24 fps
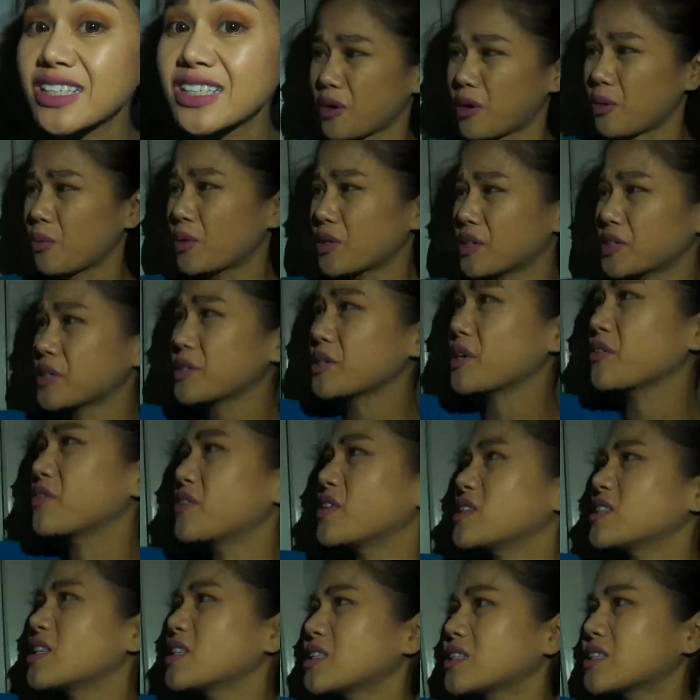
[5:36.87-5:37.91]
I wonder if
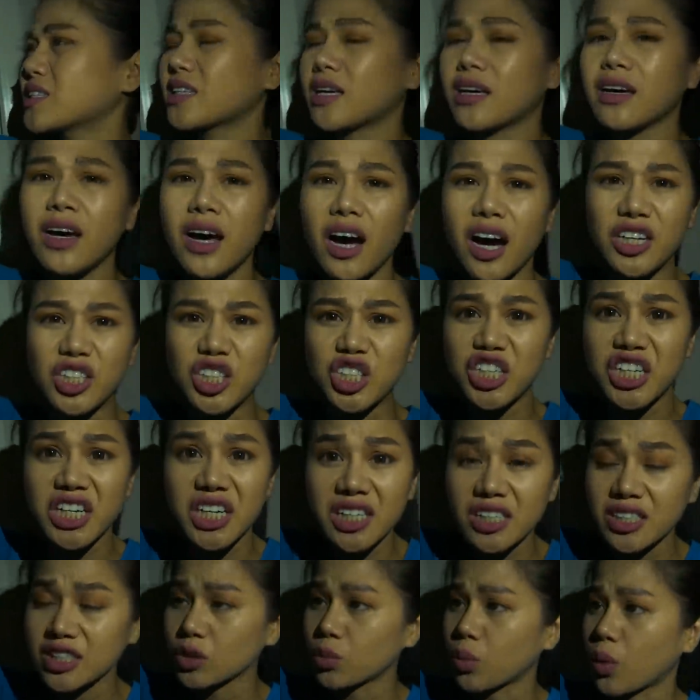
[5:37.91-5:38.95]
this is a
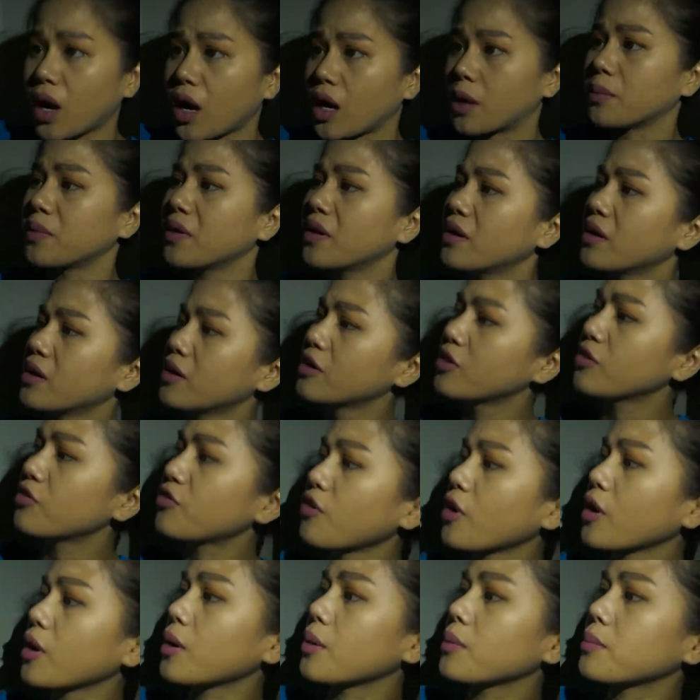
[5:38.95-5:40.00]
cheek swab
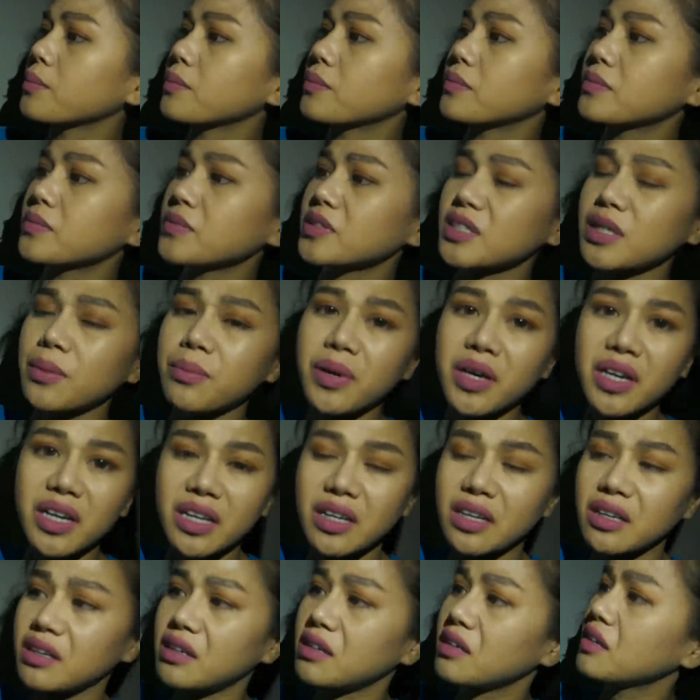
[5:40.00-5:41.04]
from
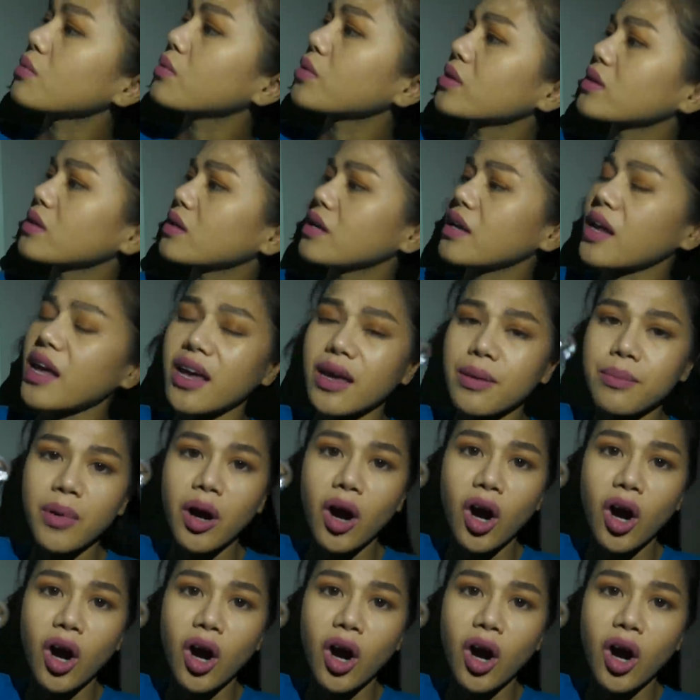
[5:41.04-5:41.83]
somebody with the name